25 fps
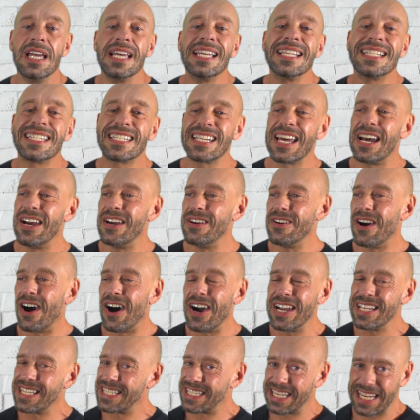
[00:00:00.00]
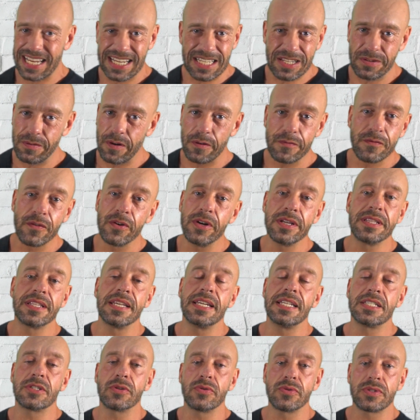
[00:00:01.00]
so I seek to avoid
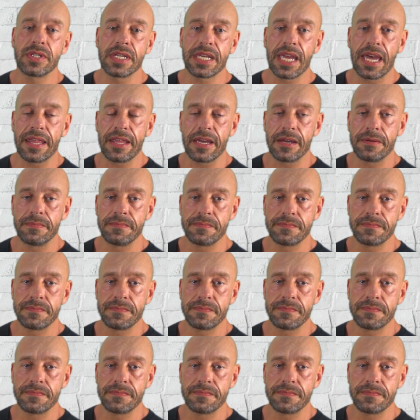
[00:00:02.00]
these altogether.